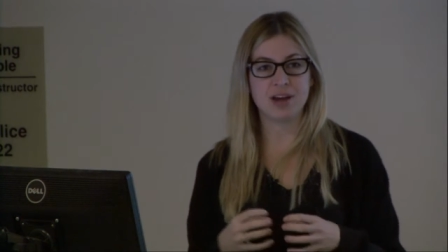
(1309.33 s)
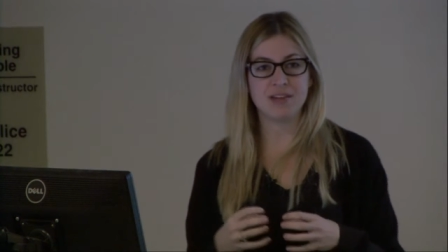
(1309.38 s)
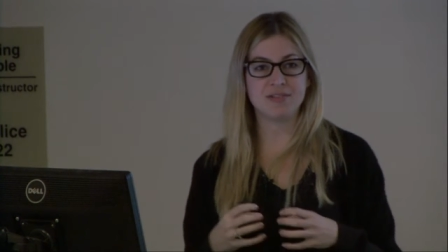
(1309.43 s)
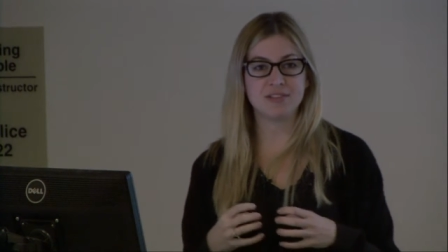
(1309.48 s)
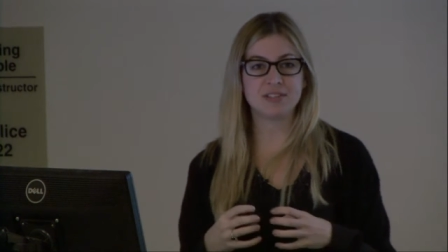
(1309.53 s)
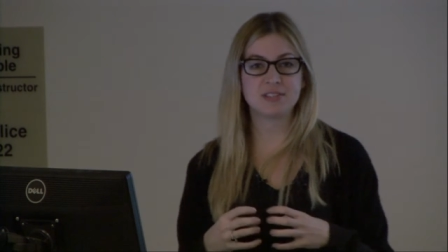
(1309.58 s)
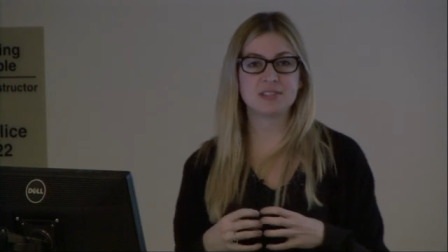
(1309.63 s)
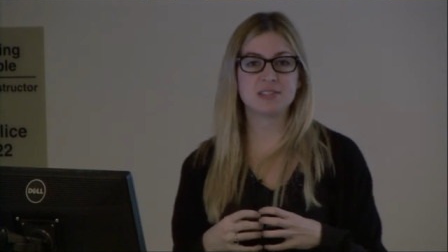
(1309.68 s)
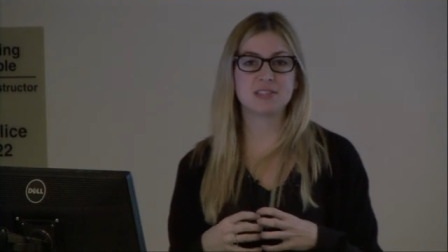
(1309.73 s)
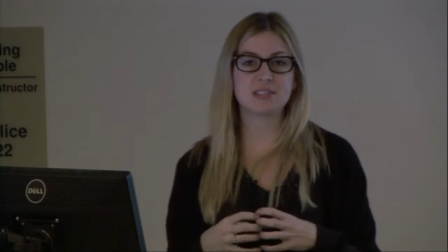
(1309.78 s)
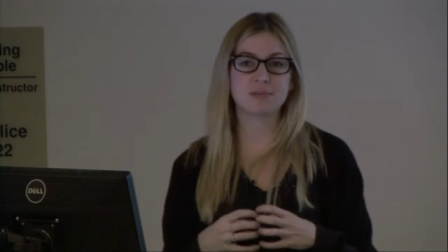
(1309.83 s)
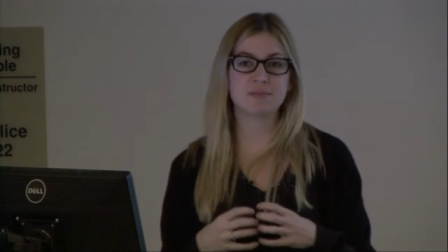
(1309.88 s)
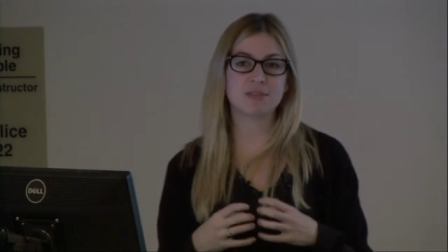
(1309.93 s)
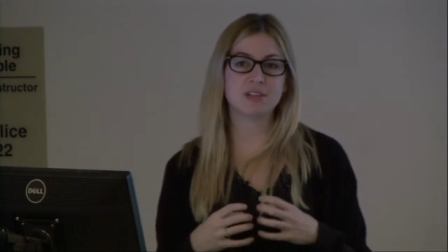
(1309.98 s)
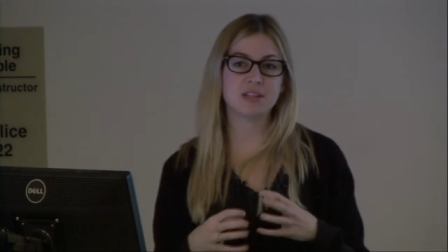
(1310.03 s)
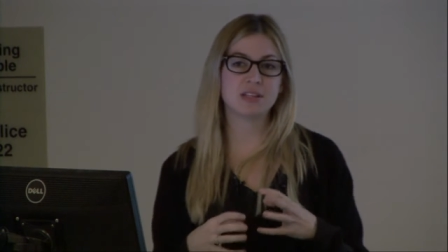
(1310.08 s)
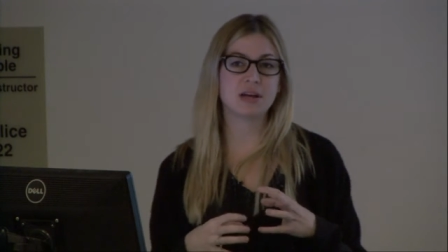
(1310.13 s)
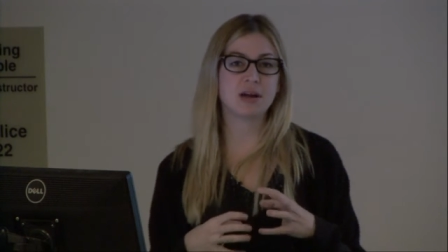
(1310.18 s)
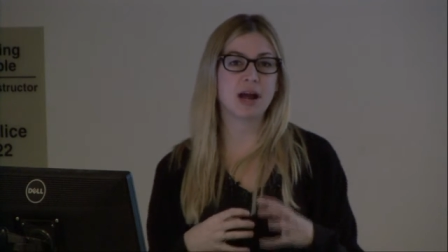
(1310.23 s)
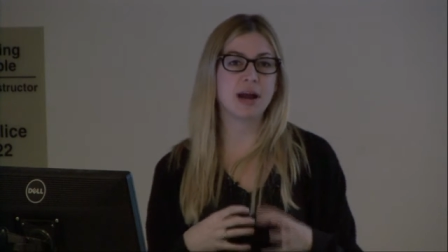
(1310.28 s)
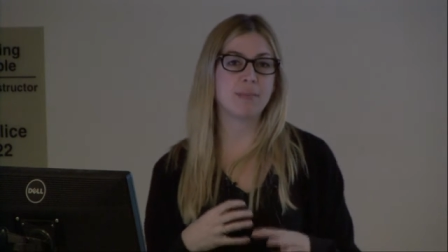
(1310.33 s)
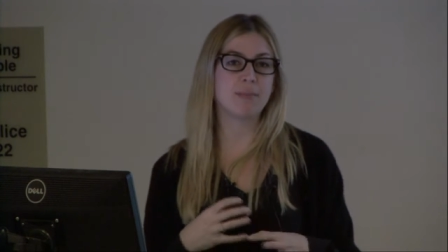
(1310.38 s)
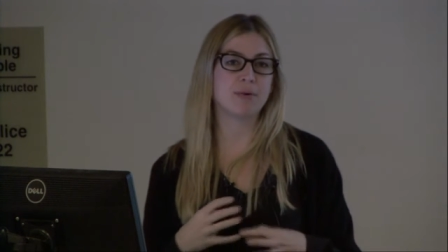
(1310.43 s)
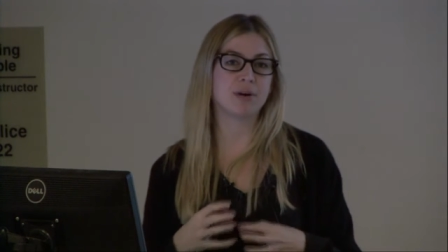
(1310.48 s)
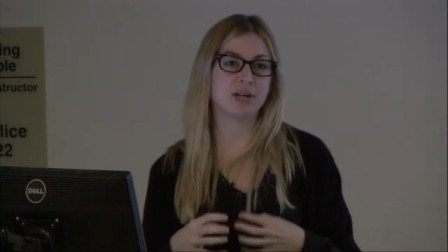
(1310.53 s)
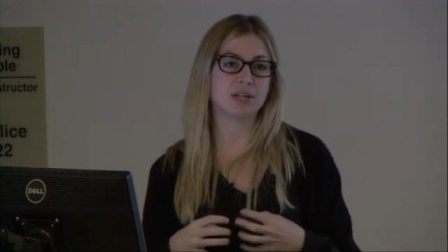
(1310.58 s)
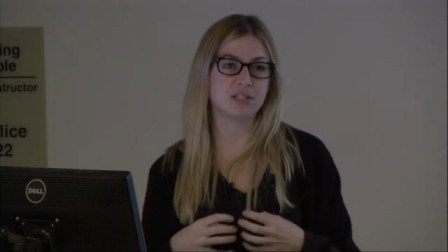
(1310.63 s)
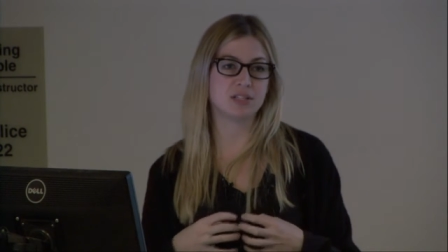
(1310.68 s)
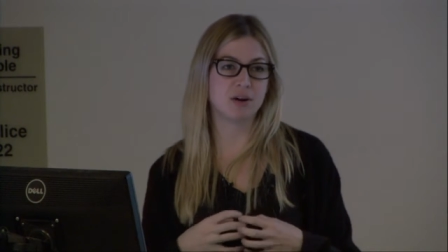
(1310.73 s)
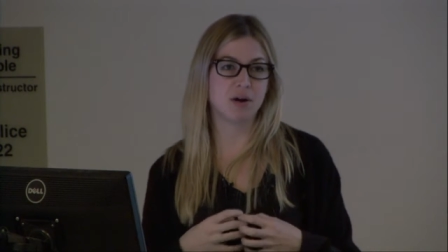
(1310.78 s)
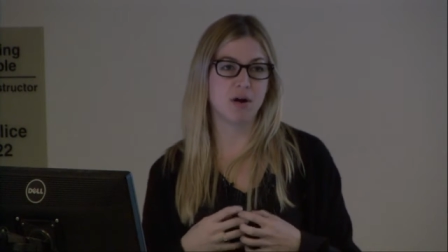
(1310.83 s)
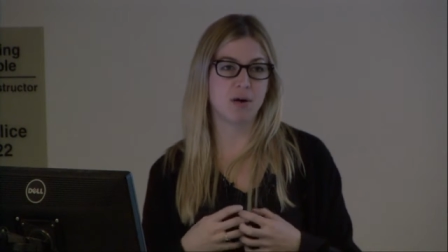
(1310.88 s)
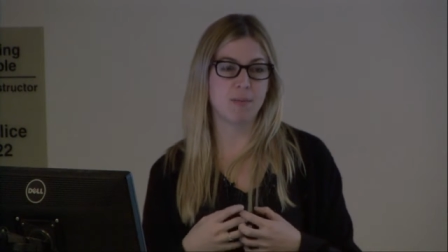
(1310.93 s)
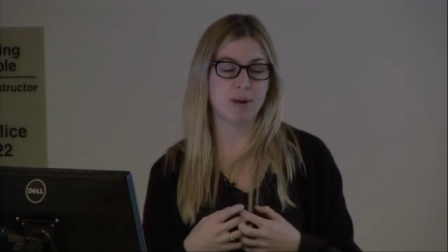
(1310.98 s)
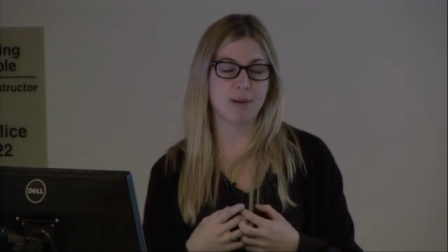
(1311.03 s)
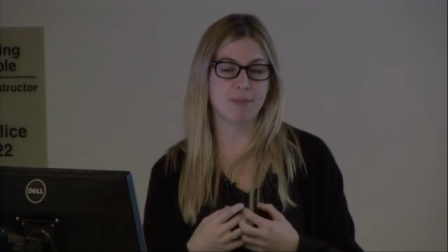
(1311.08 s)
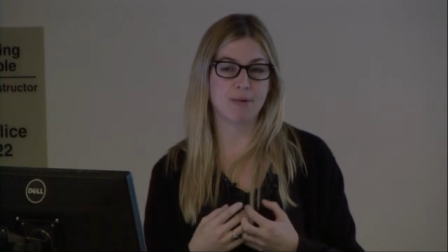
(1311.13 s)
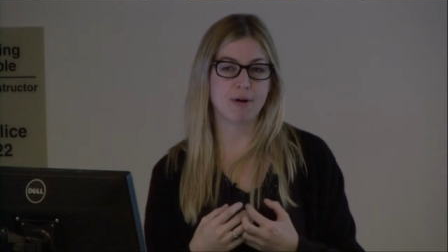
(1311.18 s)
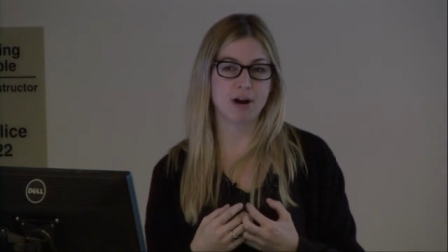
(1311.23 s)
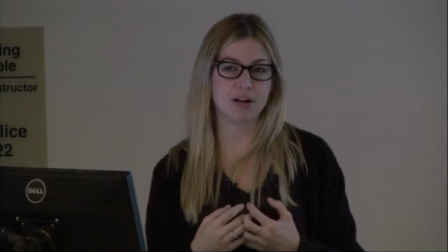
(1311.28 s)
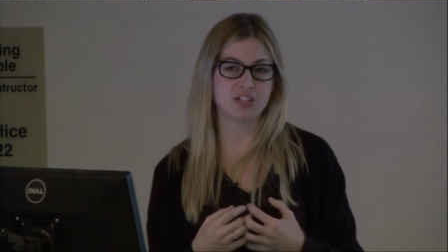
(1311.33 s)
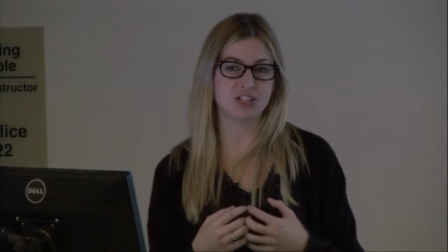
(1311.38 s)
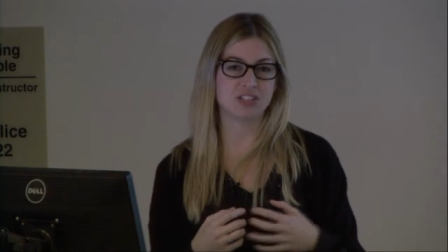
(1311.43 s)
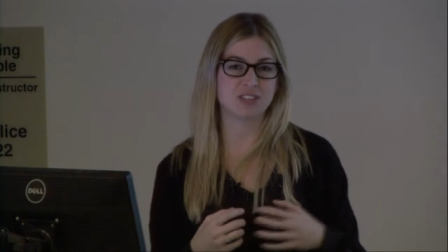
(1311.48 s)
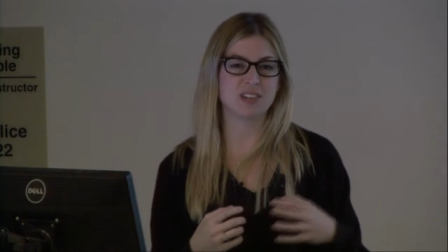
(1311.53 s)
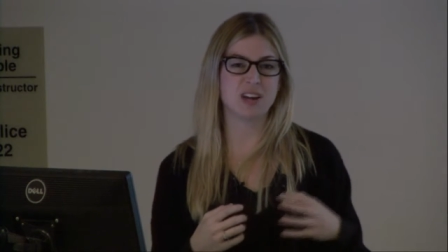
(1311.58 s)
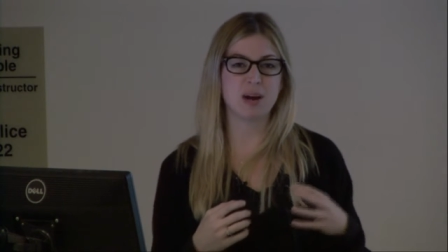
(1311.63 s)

And this is something that I bring into all my projects.